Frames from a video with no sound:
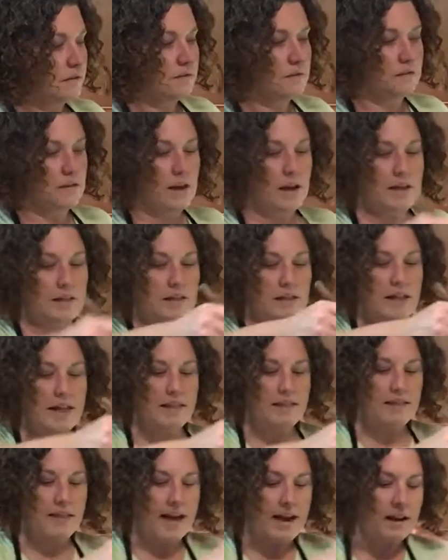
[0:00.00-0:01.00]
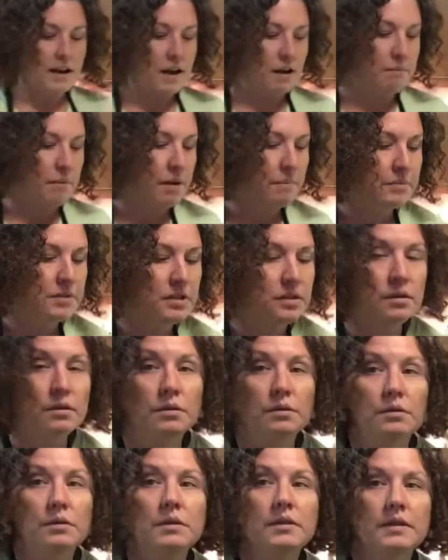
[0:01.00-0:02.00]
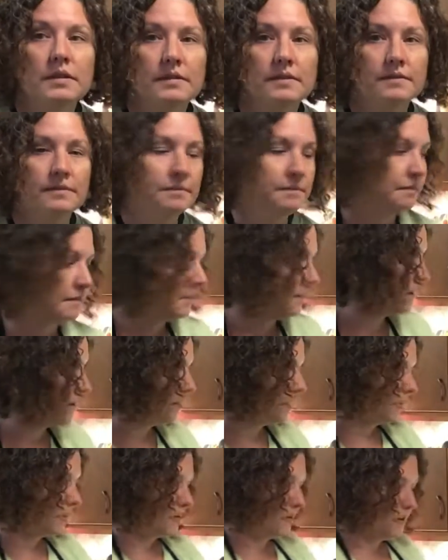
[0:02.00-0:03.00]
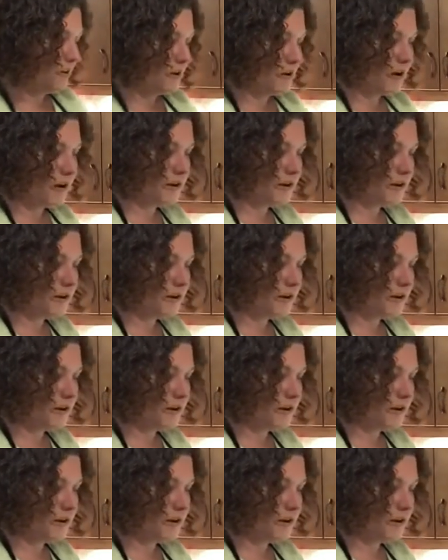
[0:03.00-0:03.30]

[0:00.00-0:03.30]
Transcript: and let that come up to a